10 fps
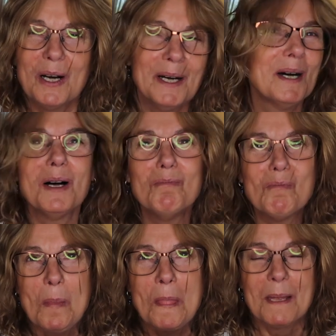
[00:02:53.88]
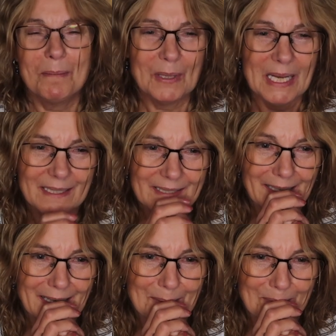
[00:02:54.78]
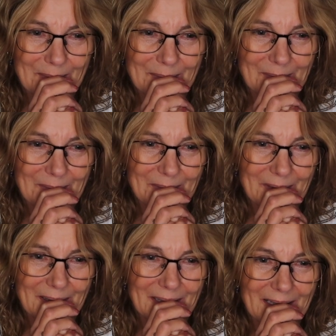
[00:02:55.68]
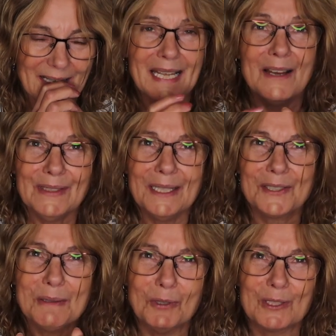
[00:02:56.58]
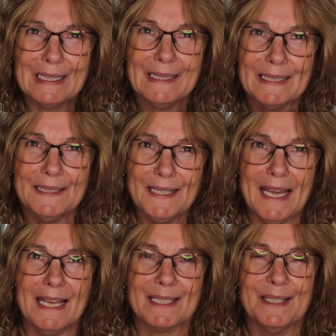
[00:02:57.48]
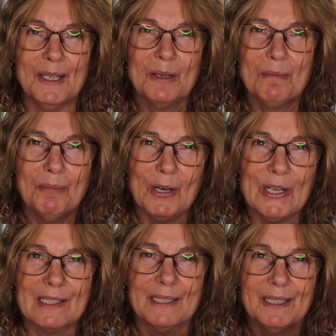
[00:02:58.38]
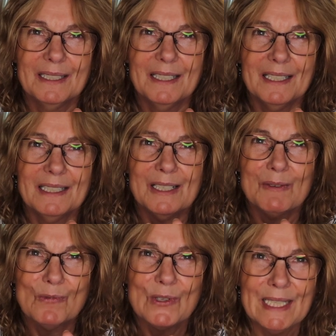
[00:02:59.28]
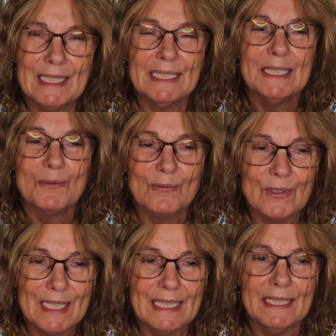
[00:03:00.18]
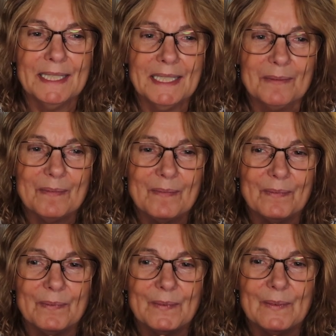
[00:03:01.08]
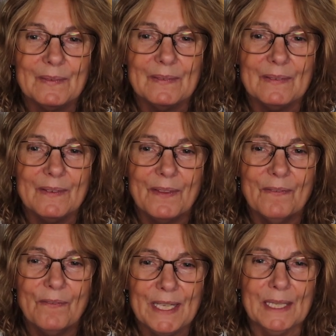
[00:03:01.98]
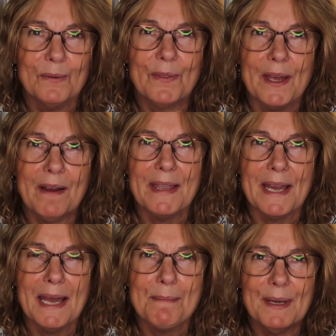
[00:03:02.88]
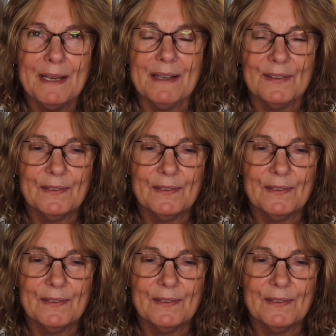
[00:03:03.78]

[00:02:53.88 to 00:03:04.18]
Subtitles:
But I haven't actually booked anything yet, but I'm really, really feel that I am at